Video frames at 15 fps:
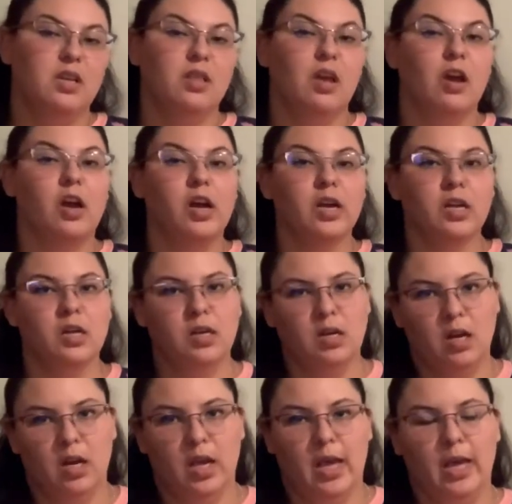they are going to
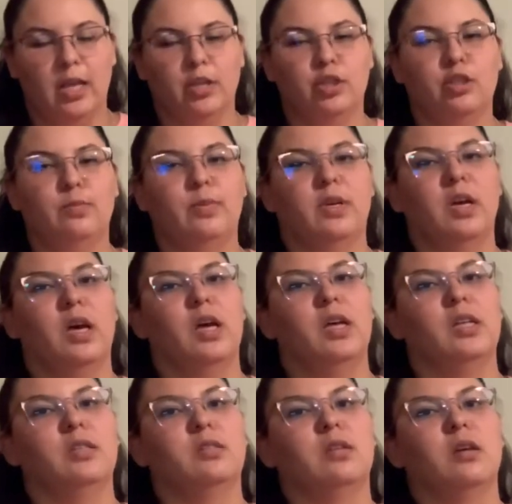need a cane just
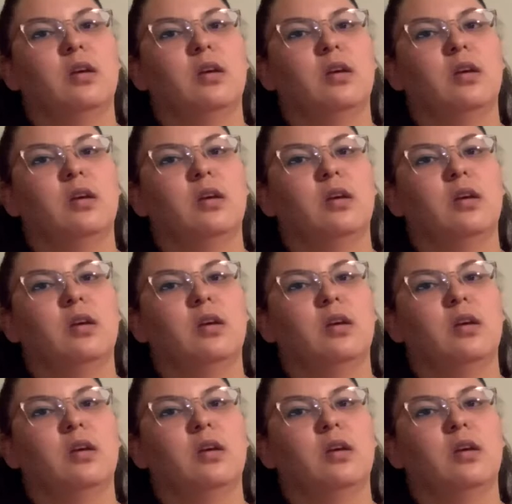because